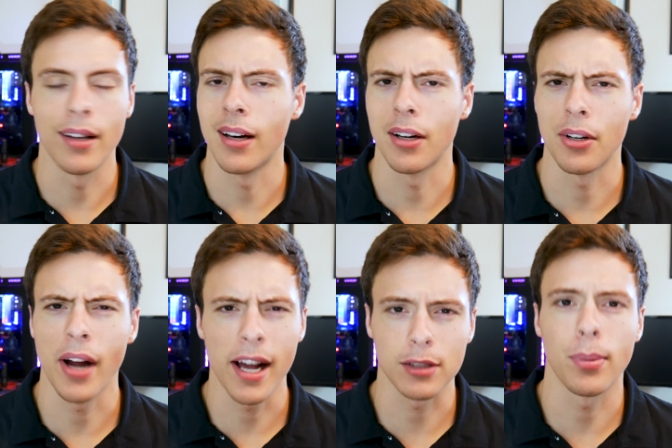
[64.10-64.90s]
uh, her
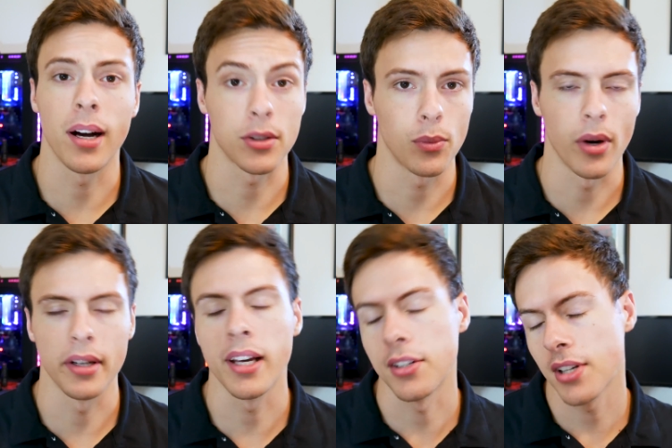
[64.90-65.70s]
Xbox One.
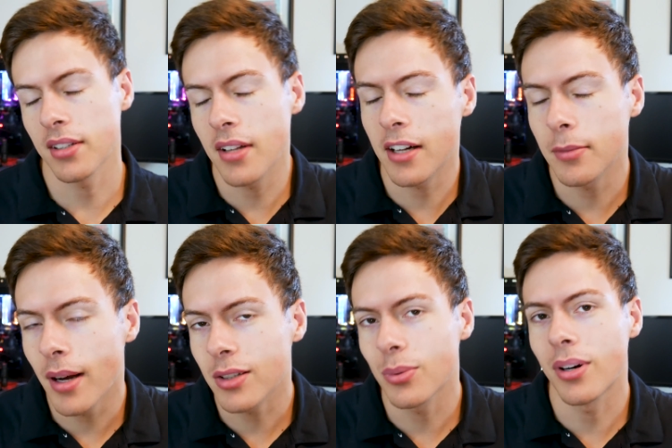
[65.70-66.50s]
Yeah, she has an
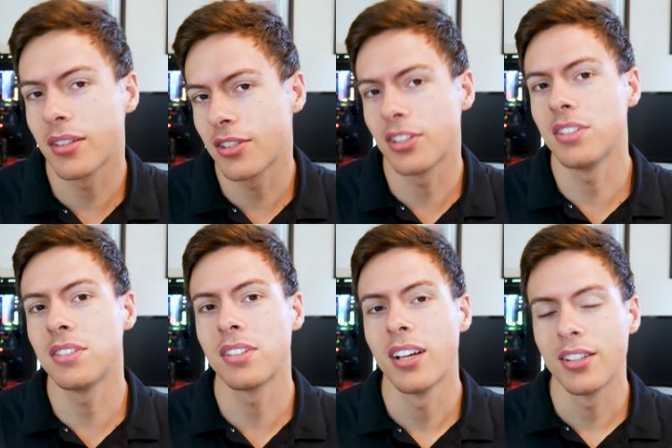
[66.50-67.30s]
Xbox One.
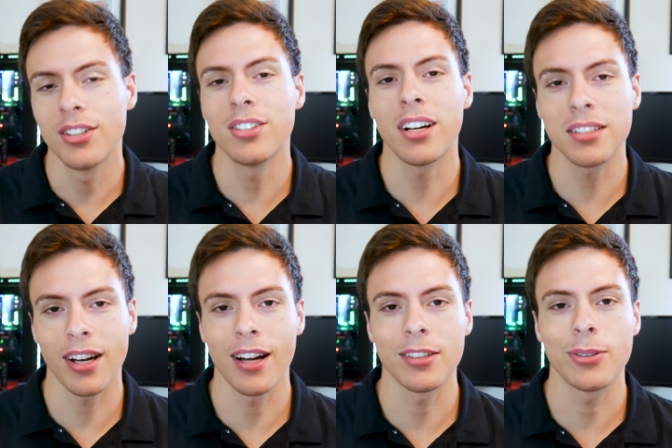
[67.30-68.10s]
She's, she's on
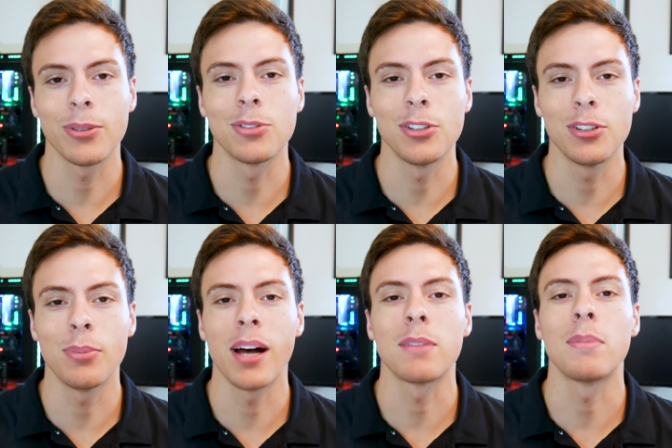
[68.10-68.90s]
console, and she's about